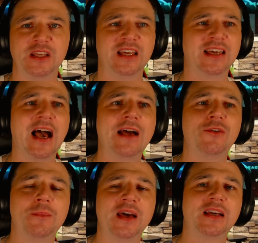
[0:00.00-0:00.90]
You can't
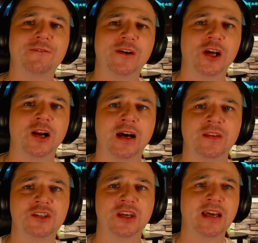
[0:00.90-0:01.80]
even make a video like
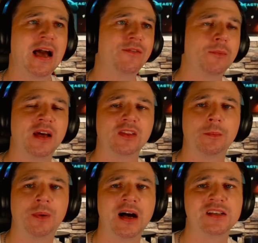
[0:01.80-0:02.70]
this. You can't even make the
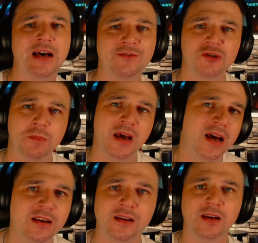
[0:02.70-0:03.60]
bars that I've just made.